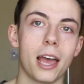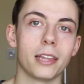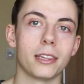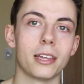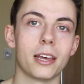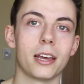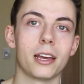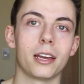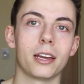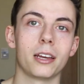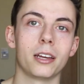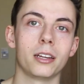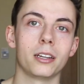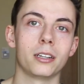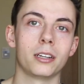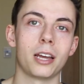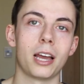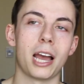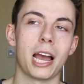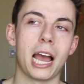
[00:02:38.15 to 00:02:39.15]
And
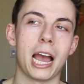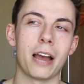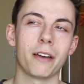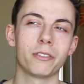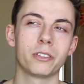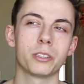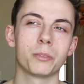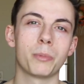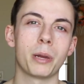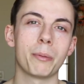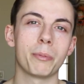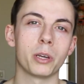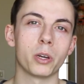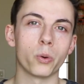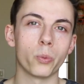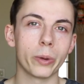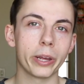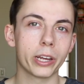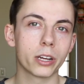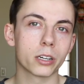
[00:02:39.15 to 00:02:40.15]
then after maybe a
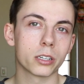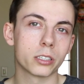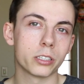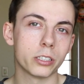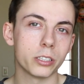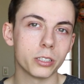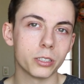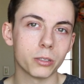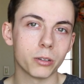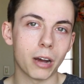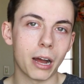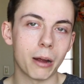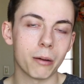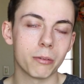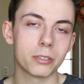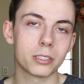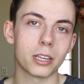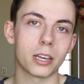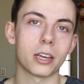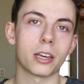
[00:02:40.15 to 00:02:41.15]
week or two, I
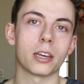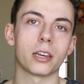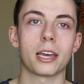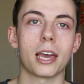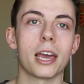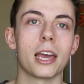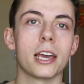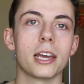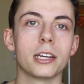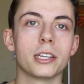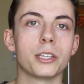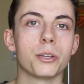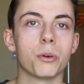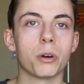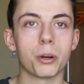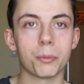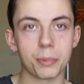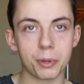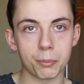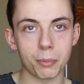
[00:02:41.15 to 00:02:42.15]
was like, hey, do you
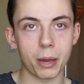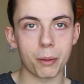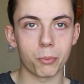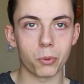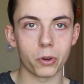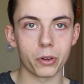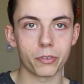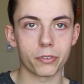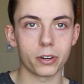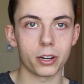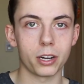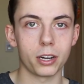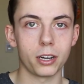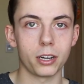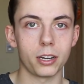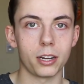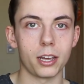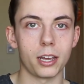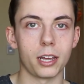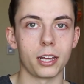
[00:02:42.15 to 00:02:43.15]
want to be my boyfriend?